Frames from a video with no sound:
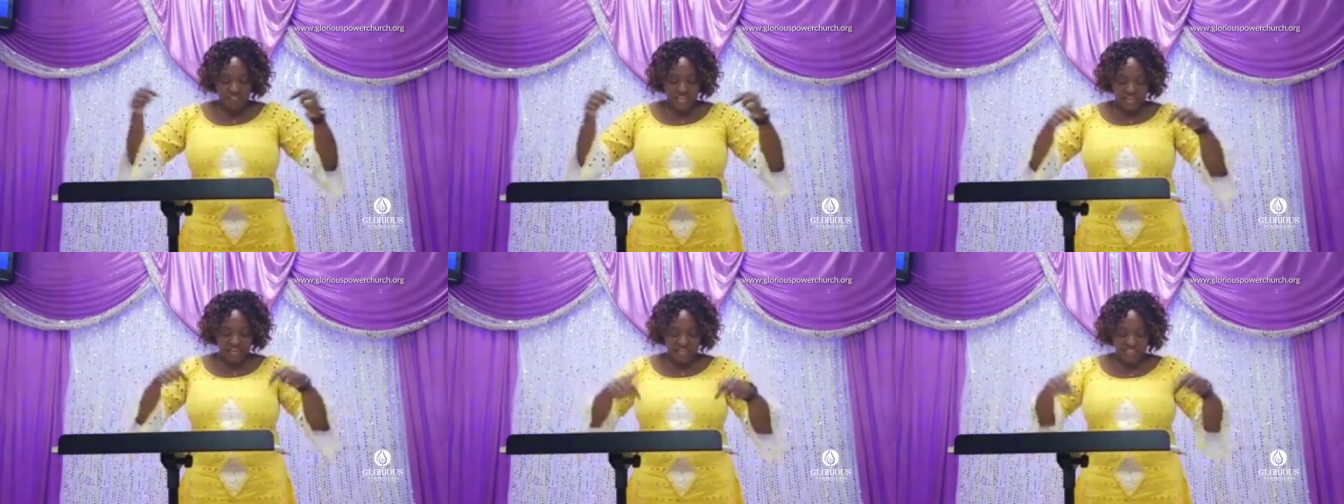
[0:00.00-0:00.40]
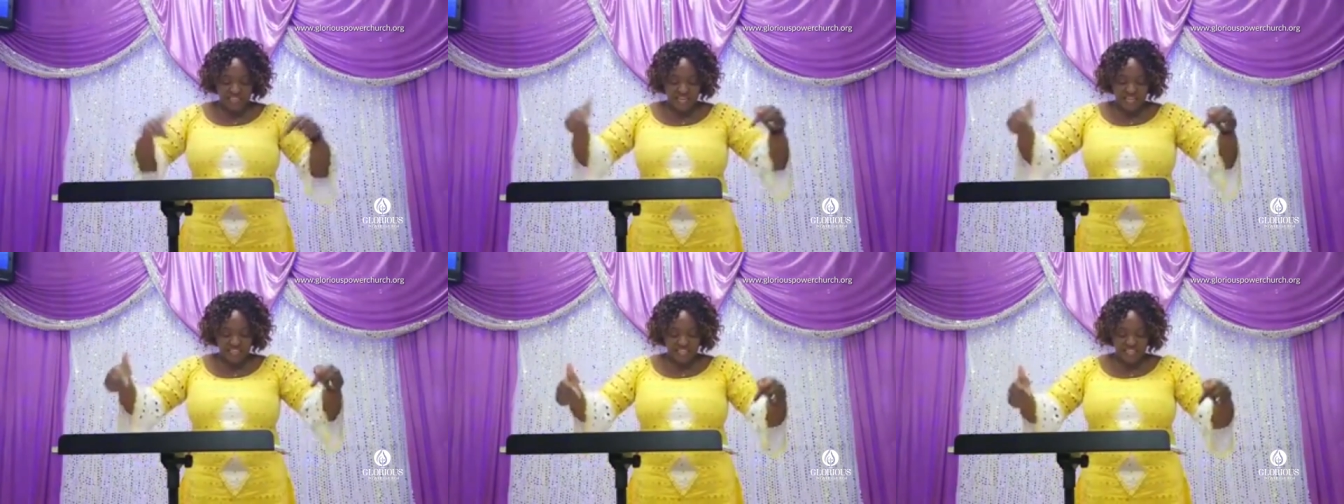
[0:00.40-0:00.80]

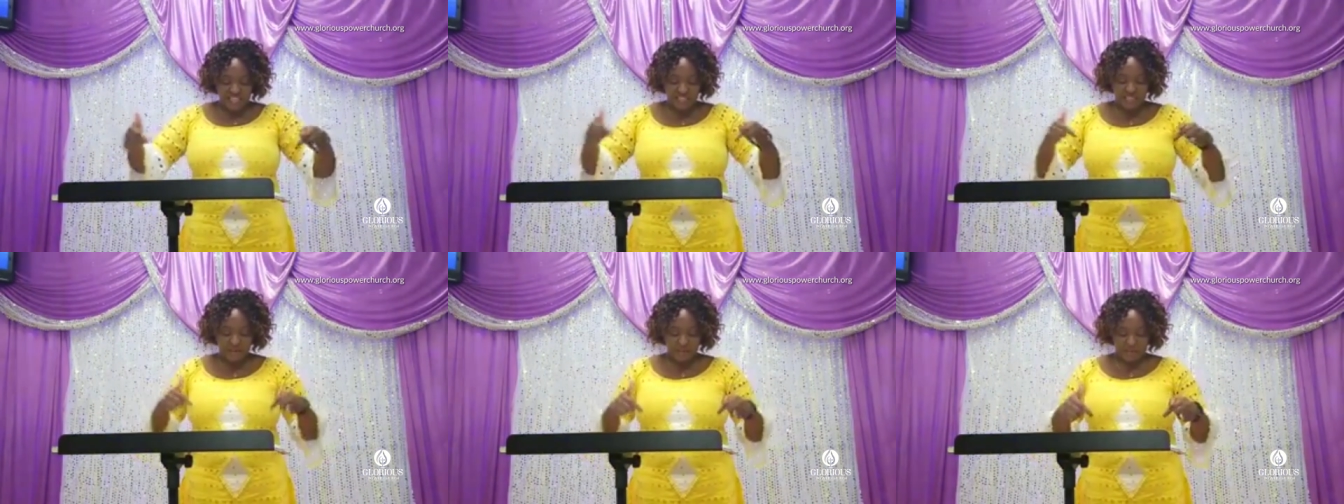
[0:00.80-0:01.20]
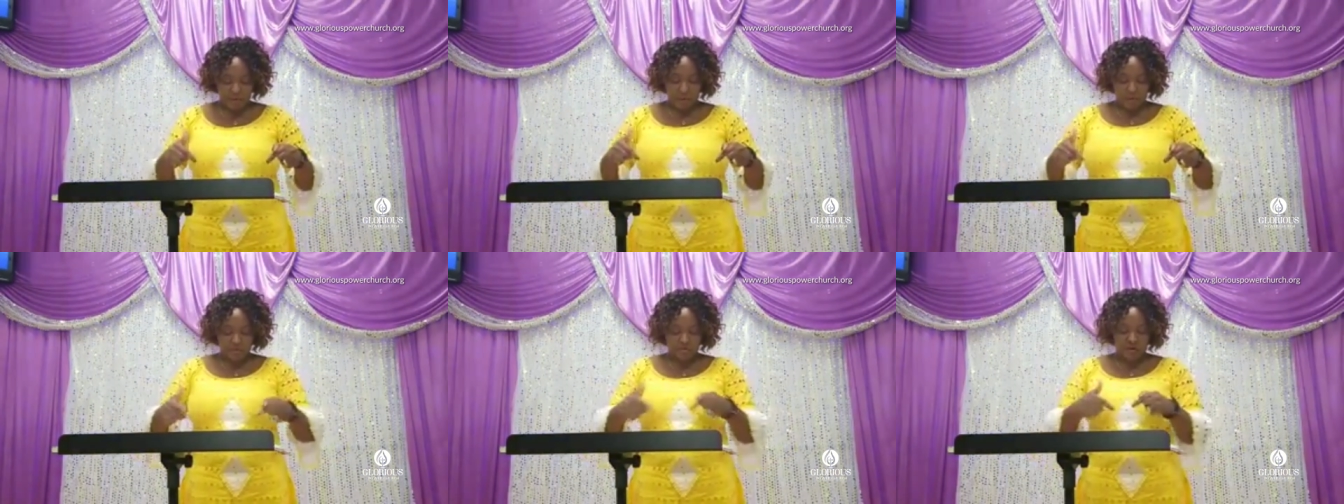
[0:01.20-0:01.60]
consecrated this
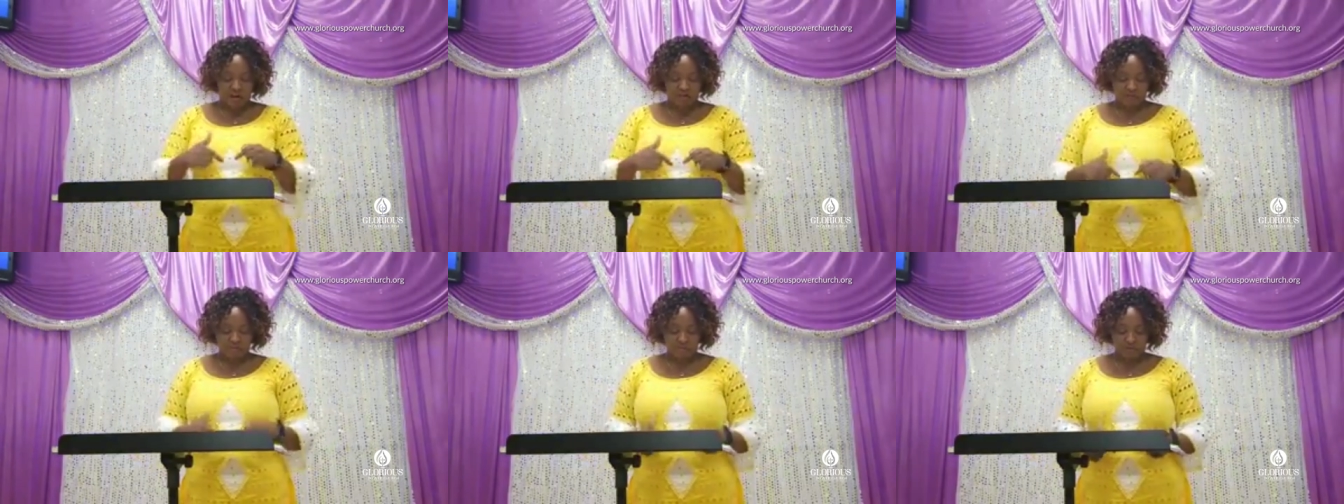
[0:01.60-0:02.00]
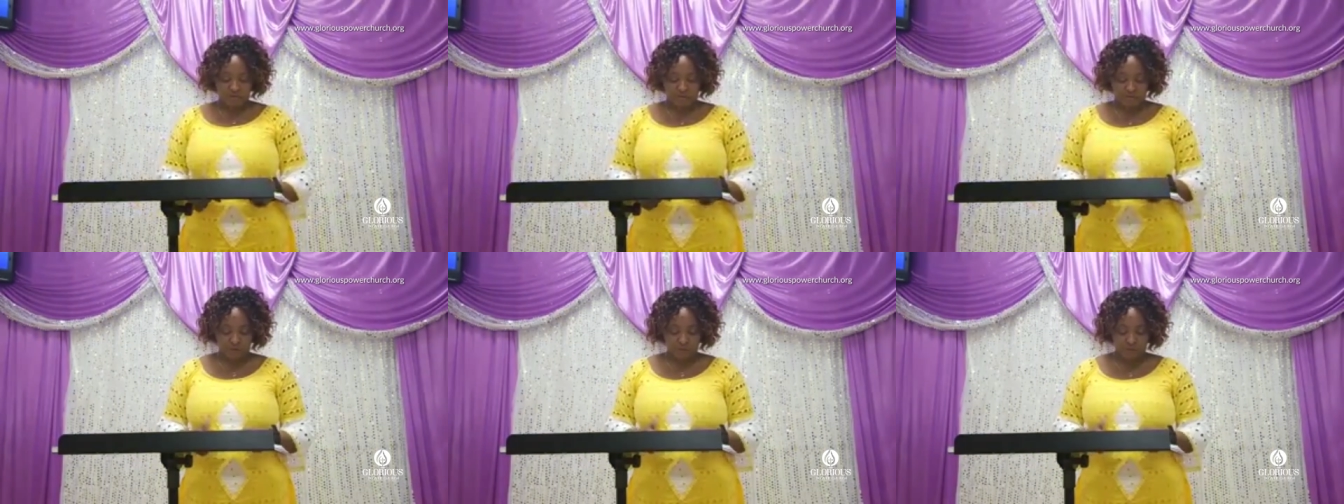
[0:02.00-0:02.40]
temple which you have built
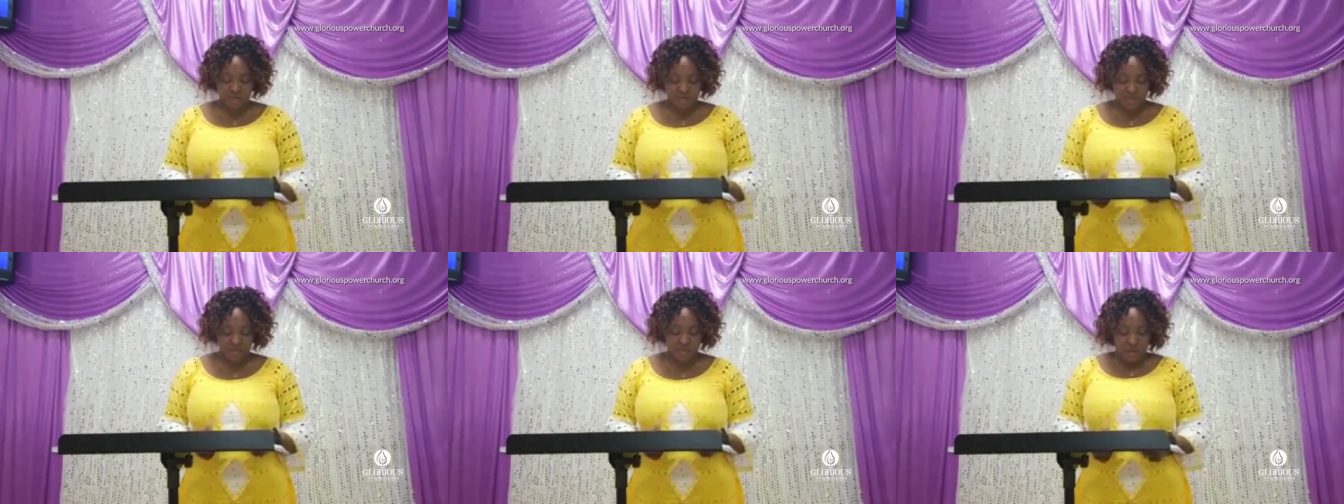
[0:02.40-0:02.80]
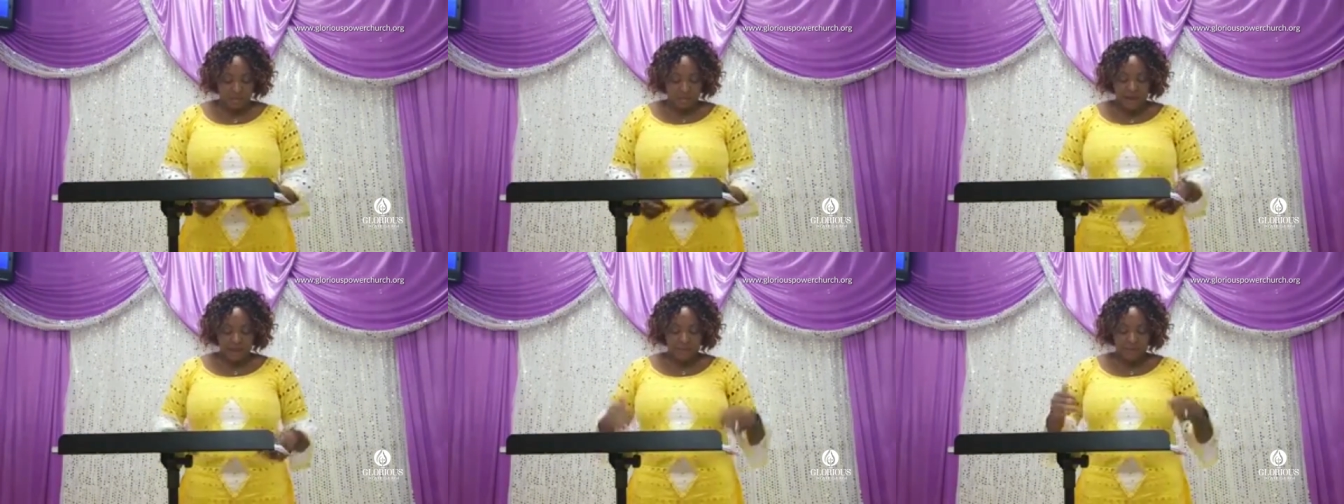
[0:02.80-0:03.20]
for me
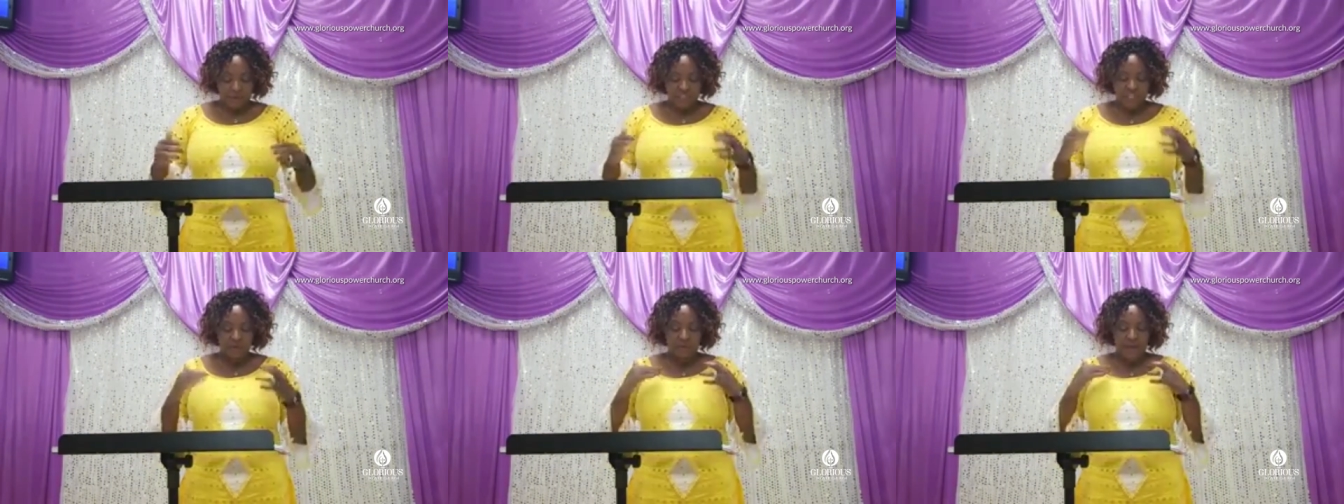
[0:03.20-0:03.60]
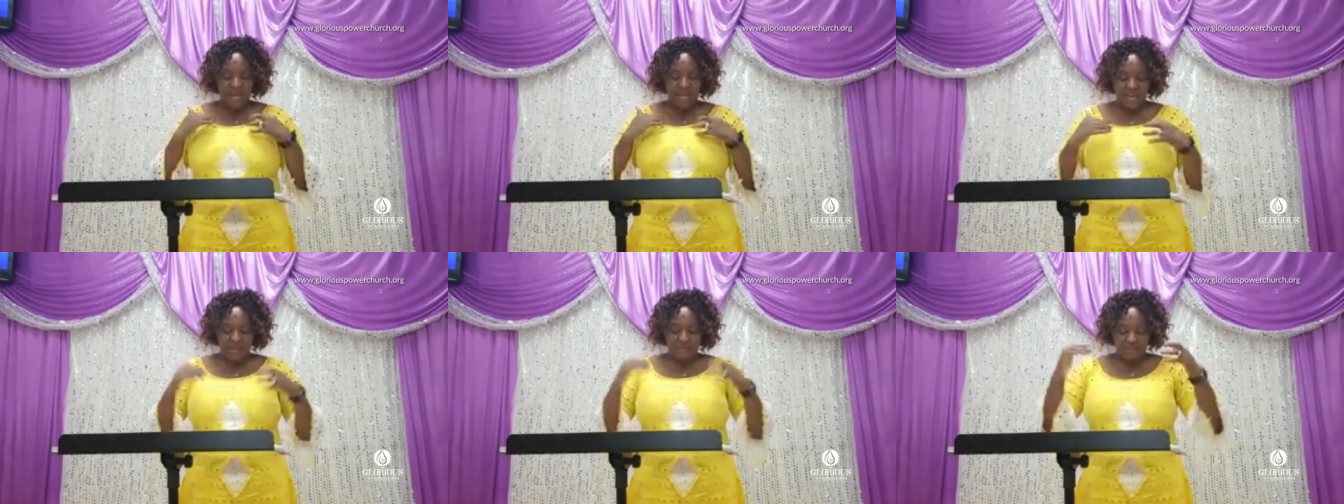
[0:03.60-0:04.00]
by putting
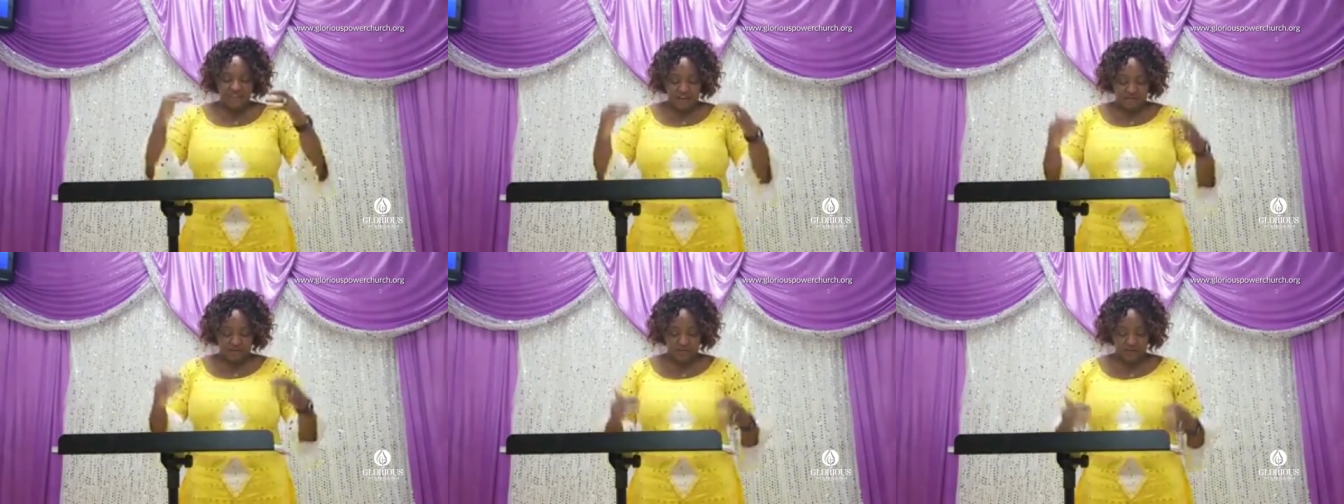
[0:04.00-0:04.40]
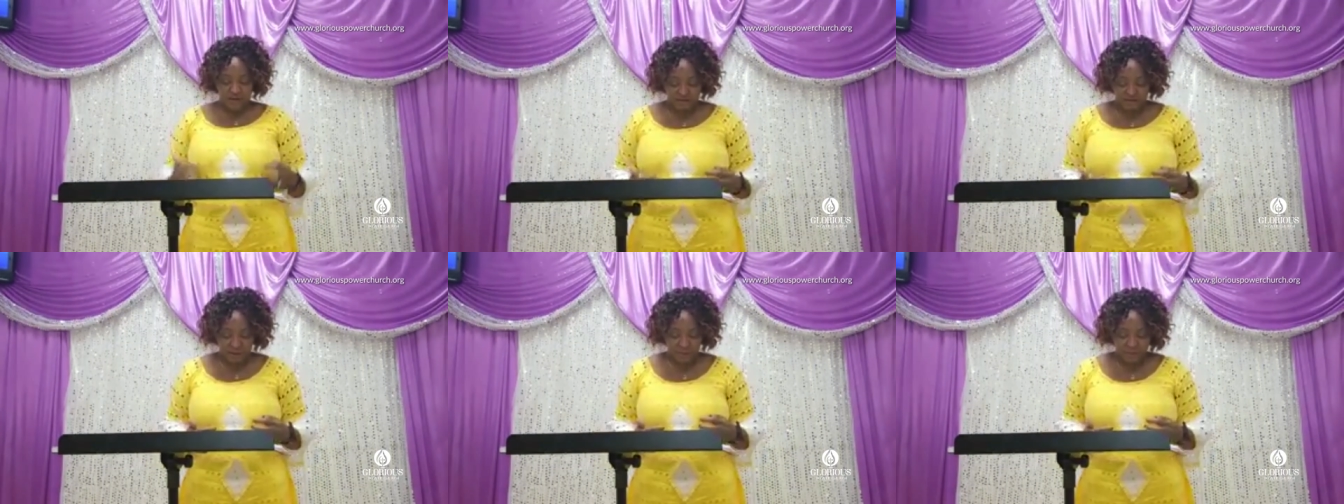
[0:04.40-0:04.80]
my name there
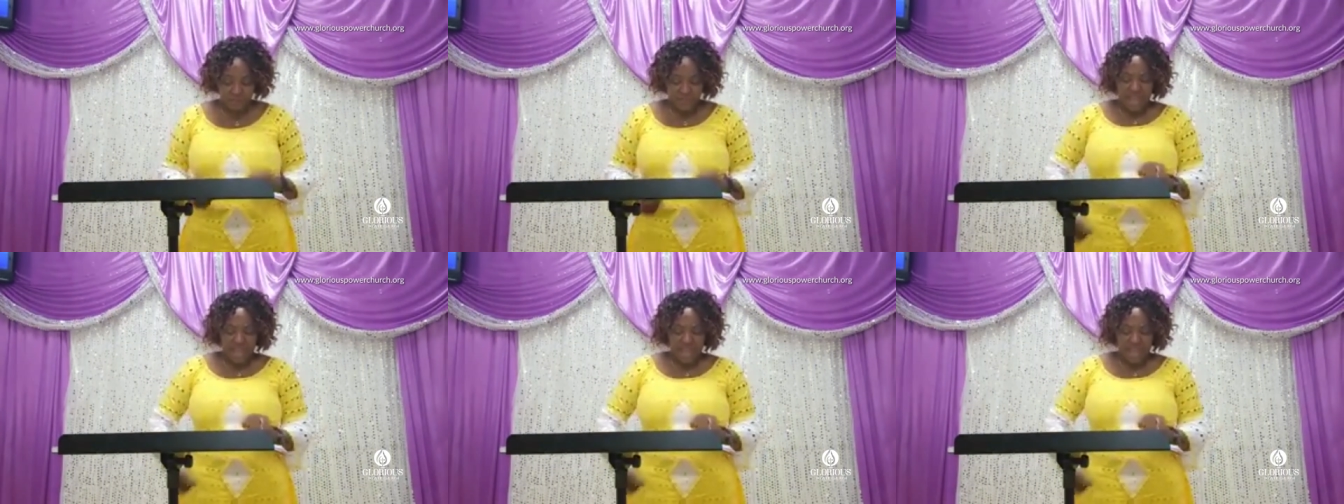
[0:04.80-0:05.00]
forever.